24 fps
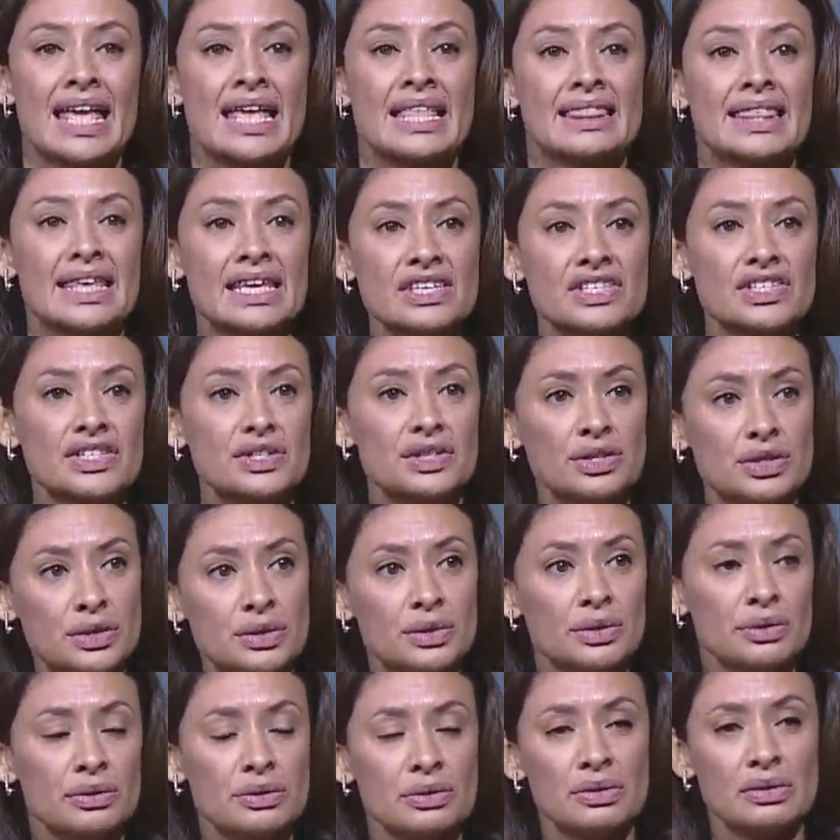In
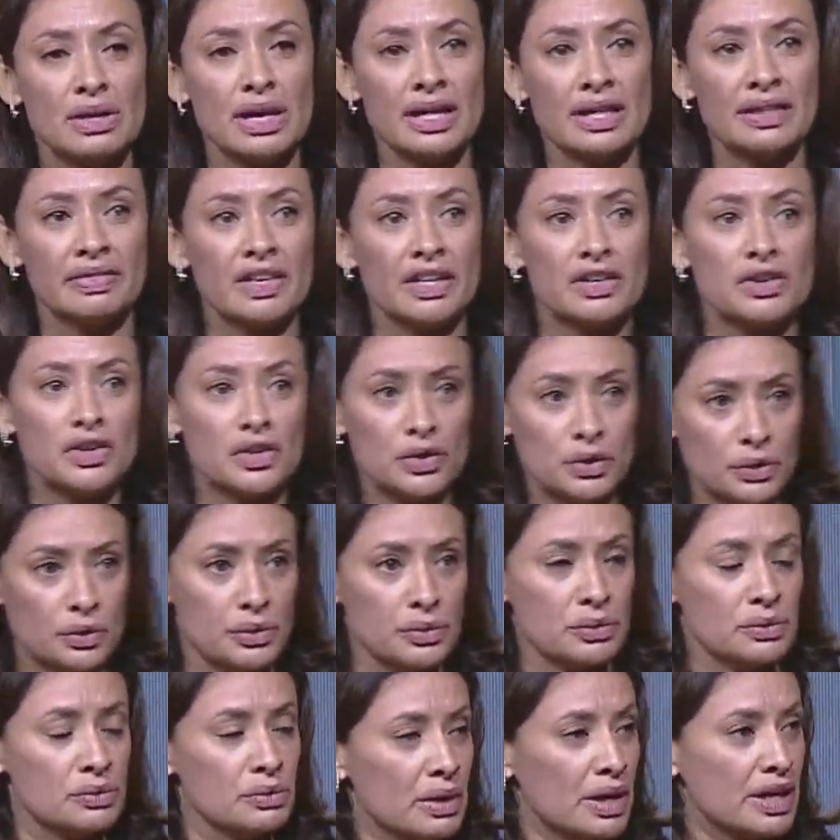
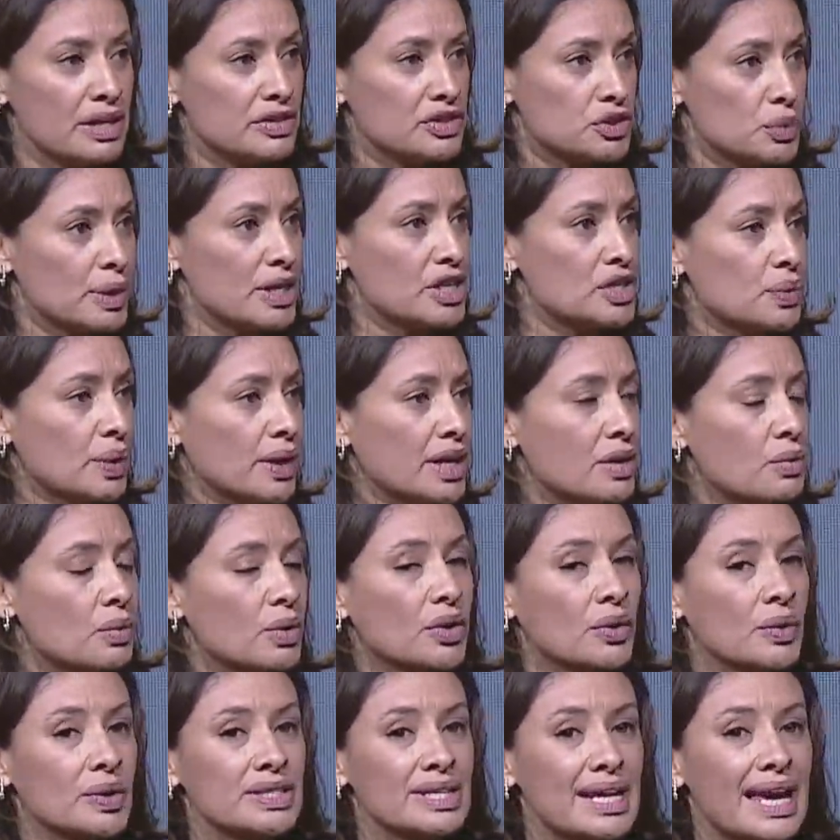2020, we're
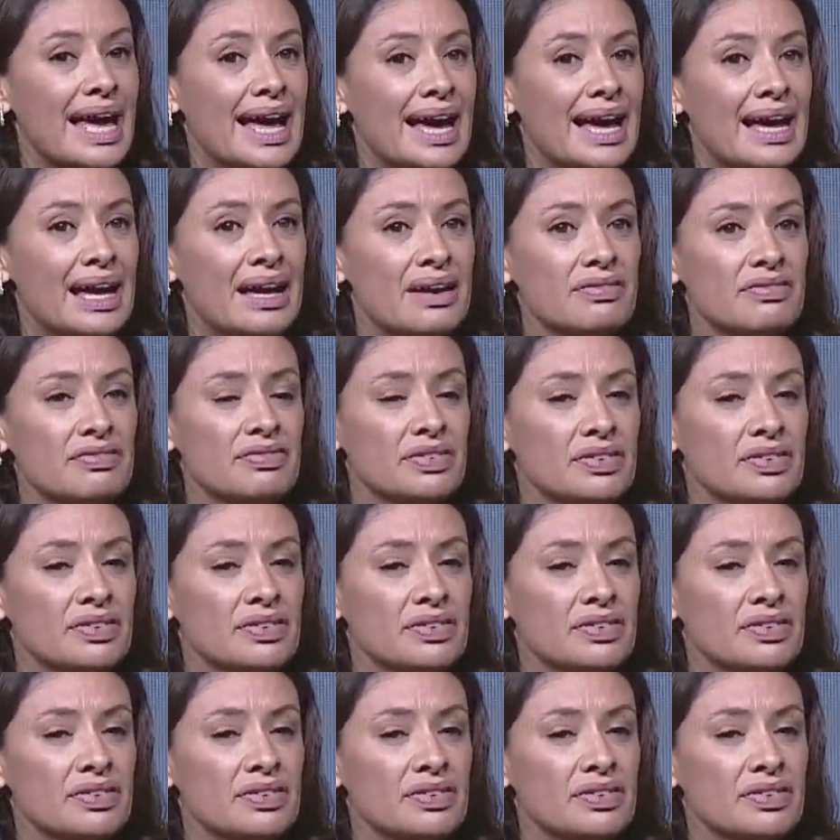going to have